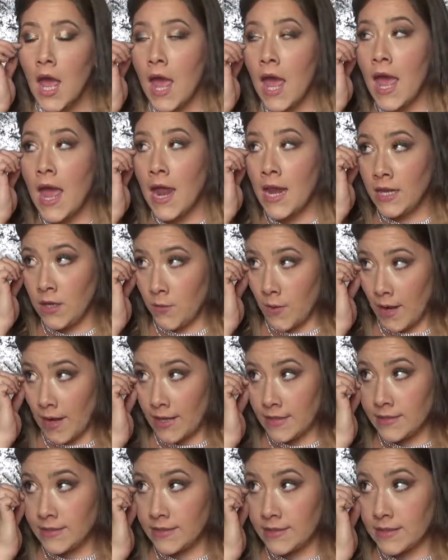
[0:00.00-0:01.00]

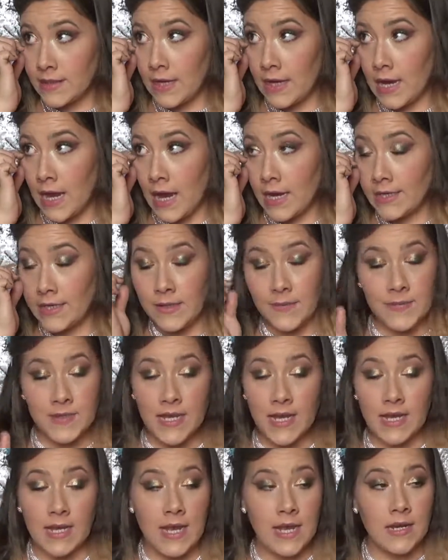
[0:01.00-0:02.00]
Anyways, I keep
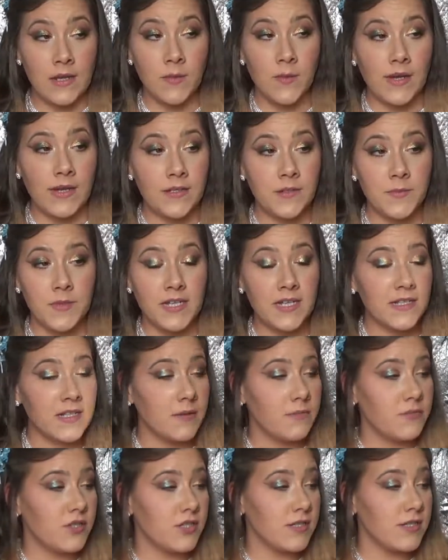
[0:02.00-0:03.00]
saying anyways because
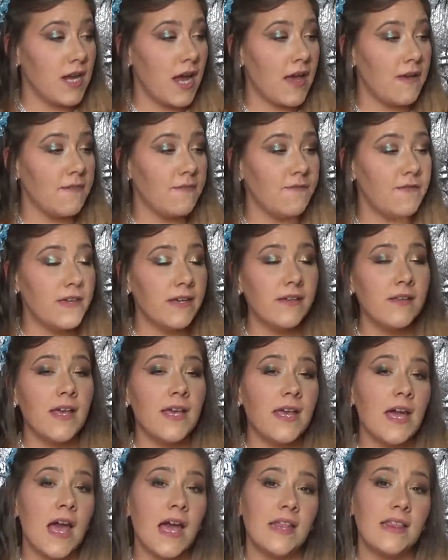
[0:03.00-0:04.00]
I feel
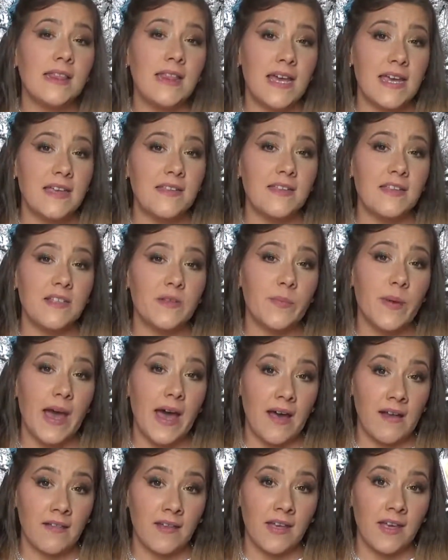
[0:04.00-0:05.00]
like I like this
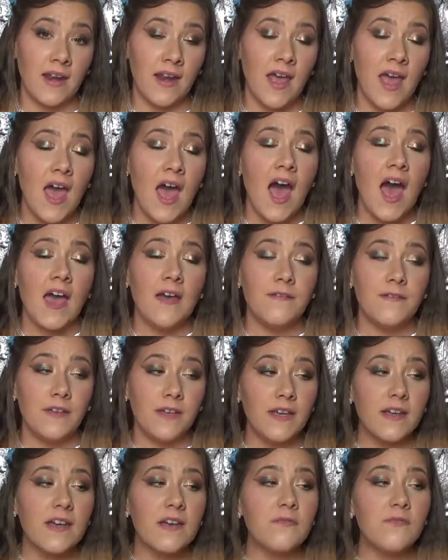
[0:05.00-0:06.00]
palette. I feel
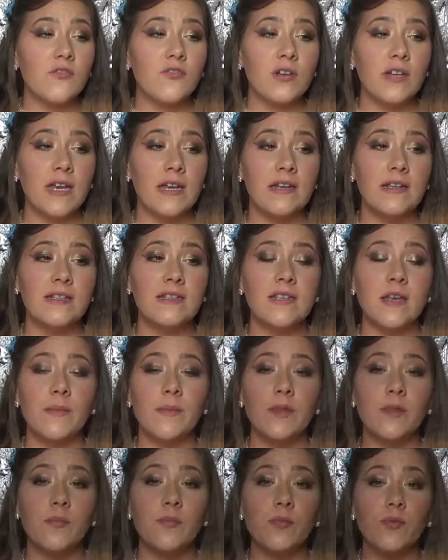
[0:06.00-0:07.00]
like I've created some
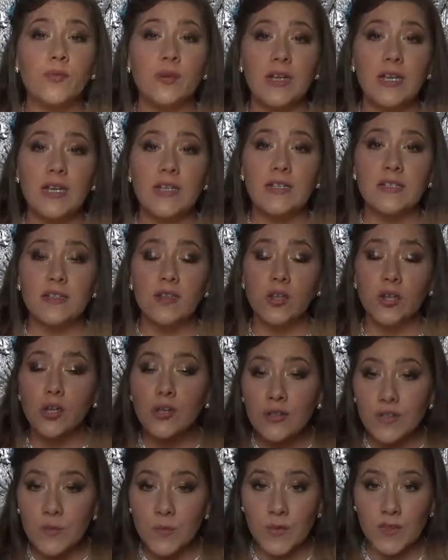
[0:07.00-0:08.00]
of the prettiest
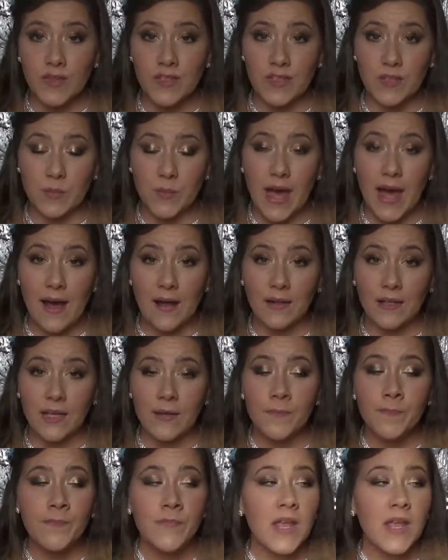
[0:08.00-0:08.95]
looks with this palette.